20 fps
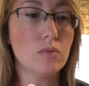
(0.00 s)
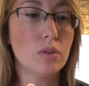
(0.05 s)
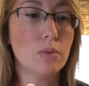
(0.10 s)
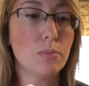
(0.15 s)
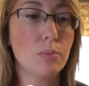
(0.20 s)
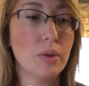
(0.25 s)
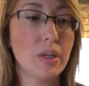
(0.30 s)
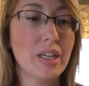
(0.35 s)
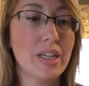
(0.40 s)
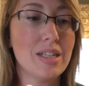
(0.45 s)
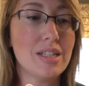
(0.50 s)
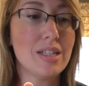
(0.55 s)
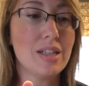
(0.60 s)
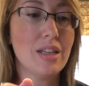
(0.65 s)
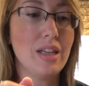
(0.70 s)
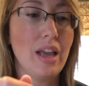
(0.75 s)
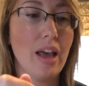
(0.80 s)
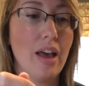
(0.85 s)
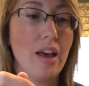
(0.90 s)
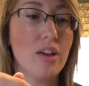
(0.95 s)
bring it to
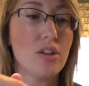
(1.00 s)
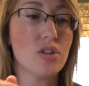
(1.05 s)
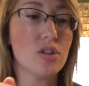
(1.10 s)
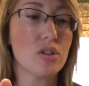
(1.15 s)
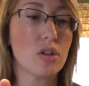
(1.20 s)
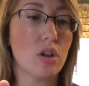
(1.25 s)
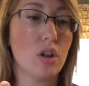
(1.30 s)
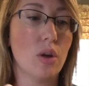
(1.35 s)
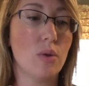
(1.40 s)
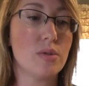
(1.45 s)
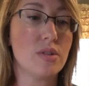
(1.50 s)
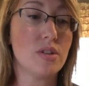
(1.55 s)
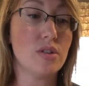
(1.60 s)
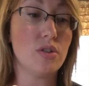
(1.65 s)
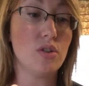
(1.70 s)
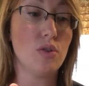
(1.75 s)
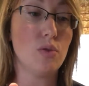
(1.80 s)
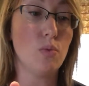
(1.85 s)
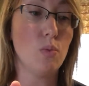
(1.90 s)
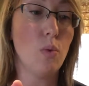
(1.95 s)
the edge as close as
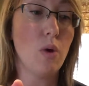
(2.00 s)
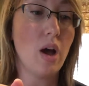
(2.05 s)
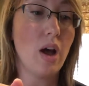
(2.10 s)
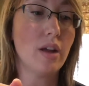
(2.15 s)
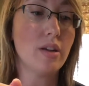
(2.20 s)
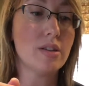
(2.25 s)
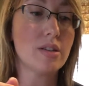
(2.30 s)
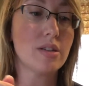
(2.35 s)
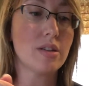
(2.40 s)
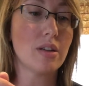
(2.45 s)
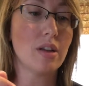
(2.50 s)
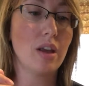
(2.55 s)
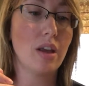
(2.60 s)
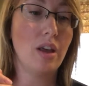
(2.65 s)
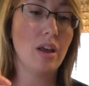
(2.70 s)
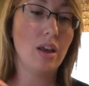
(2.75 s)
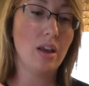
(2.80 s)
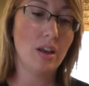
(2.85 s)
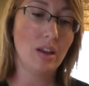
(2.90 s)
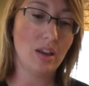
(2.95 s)
you want,
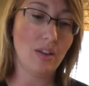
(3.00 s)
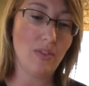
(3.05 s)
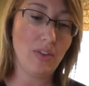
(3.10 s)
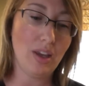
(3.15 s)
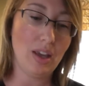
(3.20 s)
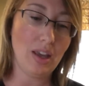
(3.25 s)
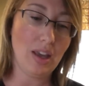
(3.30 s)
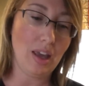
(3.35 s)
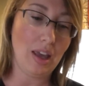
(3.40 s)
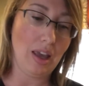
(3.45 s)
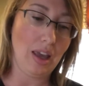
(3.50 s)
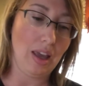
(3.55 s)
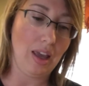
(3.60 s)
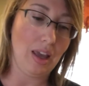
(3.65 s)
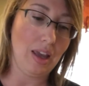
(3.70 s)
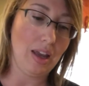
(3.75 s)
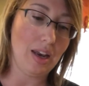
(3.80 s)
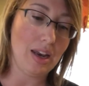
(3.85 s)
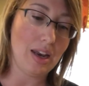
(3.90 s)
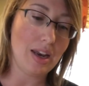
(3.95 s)
giving
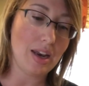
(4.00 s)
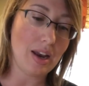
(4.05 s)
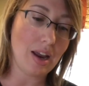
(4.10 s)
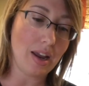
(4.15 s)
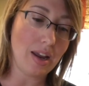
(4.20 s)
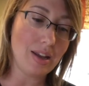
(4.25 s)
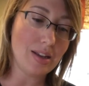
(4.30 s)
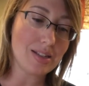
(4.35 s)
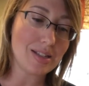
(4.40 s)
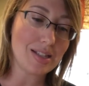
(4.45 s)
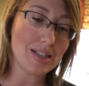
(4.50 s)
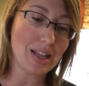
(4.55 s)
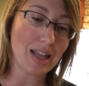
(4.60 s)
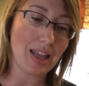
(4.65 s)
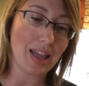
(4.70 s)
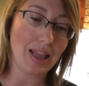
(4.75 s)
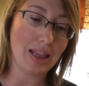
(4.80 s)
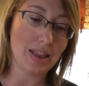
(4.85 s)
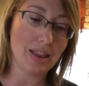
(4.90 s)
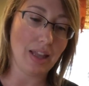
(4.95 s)
a nice
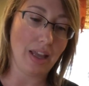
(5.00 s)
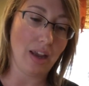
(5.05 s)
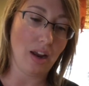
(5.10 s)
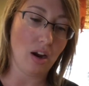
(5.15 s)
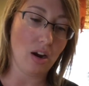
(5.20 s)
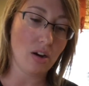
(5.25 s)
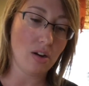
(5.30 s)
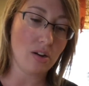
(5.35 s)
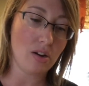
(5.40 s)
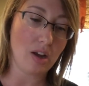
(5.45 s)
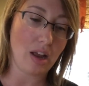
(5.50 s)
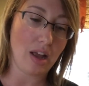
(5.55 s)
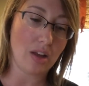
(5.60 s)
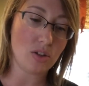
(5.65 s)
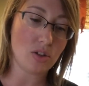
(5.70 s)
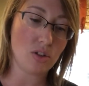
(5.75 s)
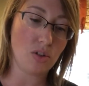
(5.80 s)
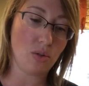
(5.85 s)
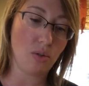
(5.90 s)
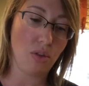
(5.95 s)
layer, not
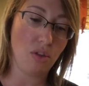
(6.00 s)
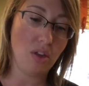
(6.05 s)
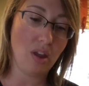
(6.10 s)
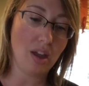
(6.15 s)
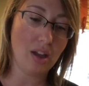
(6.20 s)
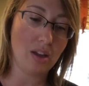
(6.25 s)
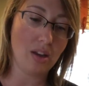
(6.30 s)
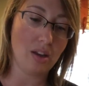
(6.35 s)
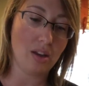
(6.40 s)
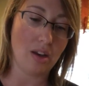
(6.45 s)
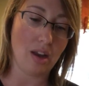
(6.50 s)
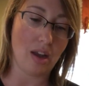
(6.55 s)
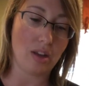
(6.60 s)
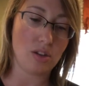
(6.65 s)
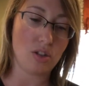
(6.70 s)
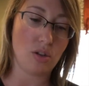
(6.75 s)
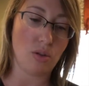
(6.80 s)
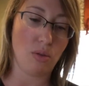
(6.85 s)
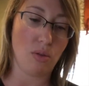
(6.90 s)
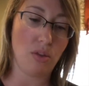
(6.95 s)
too thick, not
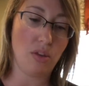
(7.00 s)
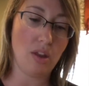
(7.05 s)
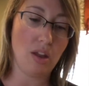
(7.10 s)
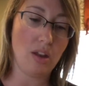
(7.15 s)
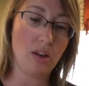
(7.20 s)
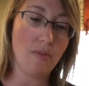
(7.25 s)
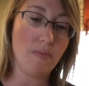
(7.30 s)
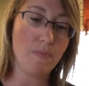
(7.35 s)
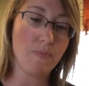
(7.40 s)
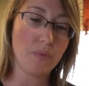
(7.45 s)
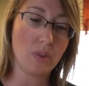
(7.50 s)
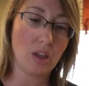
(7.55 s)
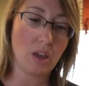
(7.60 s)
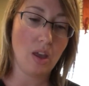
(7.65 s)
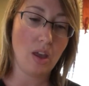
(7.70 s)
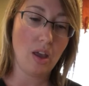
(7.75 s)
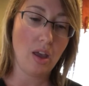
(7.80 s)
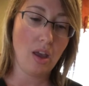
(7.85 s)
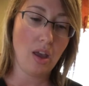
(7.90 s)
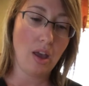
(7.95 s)
too thin.
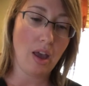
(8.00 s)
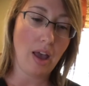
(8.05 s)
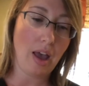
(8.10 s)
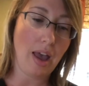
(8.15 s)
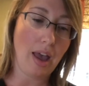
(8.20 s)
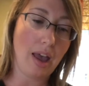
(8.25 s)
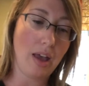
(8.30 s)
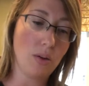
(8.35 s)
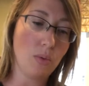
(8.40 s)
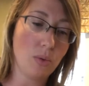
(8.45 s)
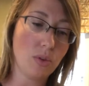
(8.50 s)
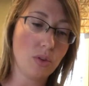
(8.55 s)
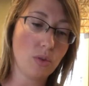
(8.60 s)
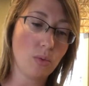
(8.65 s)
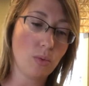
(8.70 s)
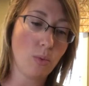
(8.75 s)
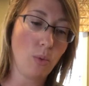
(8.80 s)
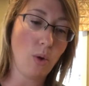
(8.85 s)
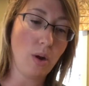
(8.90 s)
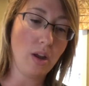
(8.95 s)
And with the
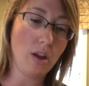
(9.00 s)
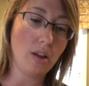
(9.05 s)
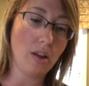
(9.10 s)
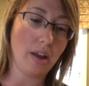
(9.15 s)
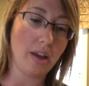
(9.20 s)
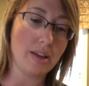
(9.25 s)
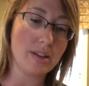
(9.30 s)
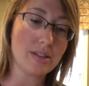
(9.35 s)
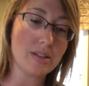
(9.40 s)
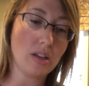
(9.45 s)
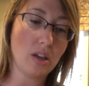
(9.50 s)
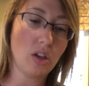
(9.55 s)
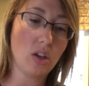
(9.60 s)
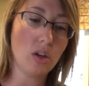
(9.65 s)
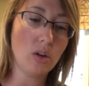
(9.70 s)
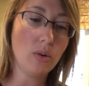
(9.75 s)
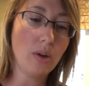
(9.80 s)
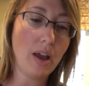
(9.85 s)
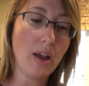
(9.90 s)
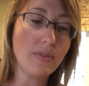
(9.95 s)
royal icing, you
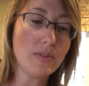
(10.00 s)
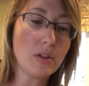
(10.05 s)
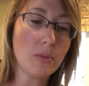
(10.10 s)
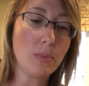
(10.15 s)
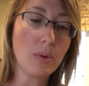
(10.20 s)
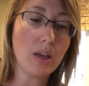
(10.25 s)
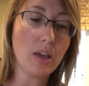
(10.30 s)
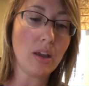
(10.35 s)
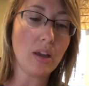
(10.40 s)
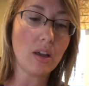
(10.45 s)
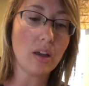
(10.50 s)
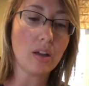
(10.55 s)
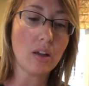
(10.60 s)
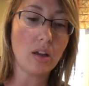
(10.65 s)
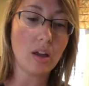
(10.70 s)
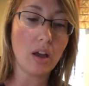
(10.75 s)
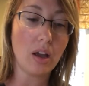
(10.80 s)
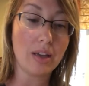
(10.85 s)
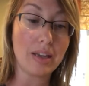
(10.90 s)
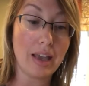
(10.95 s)
don't have to be,
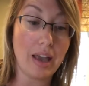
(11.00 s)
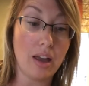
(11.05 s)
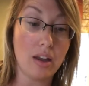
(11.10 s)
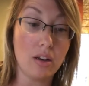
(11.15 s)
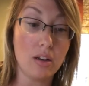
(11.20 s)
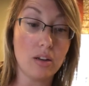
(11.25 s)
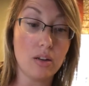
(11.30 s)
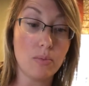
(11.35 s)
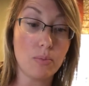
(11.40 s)
again,